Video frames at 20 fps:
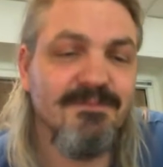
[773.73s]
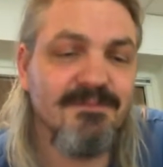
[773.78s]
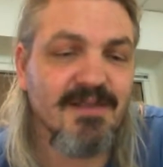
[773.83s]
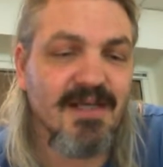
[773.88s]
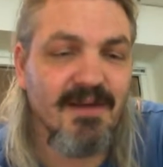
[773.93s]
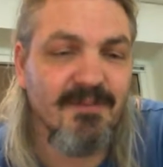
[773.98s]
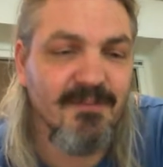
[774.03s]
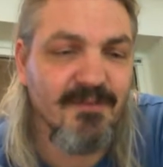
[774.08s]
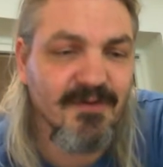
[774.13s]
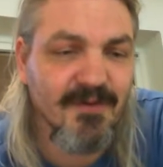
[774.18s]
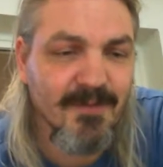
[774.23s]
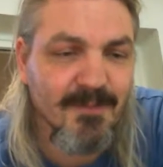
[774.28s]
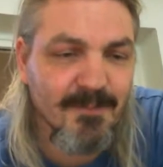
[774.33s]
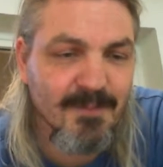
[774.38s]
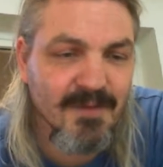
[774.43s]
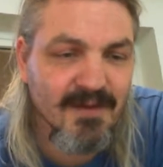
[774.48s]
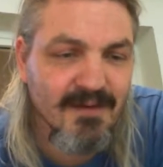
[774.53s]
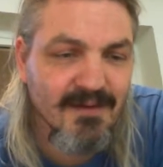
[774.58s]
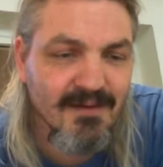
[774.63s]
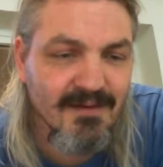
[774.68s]
Okay, so
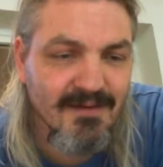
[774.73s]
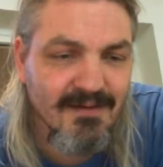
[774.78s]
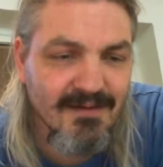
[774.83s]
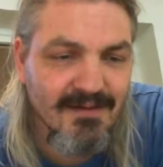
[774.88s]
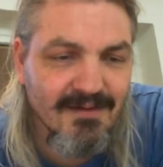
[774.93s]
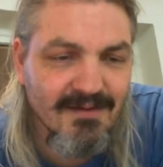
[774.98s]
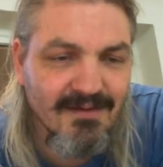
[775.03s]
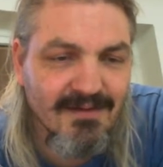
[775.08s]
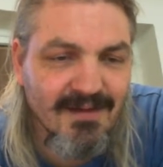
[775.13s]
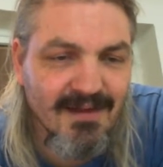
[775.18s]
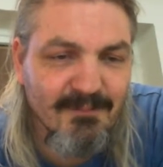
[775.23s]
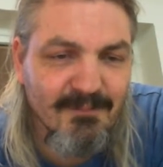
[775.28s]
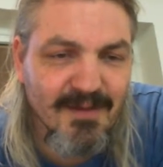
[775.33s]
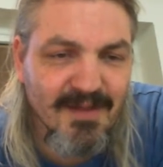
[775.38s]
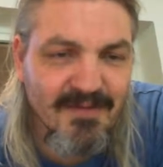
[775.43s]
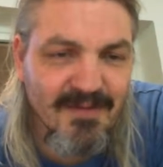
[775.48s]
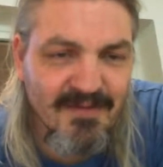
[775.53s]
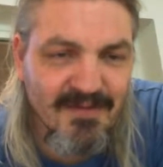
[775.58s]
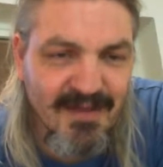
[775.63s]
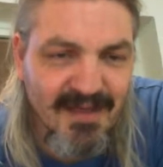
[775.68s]
yep,
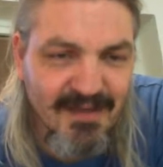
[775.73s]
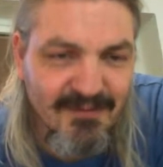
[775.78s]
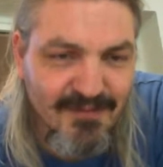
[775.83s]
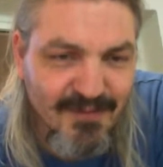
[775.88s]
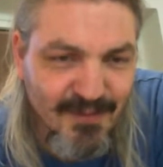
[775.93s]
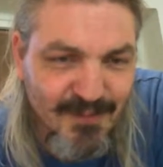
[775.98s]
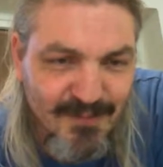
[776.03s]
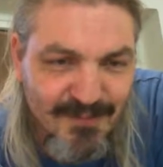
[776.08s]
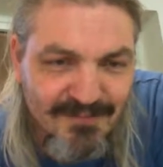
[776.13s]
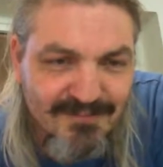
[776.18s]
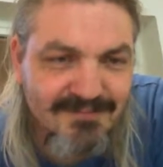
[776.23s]
and then they have an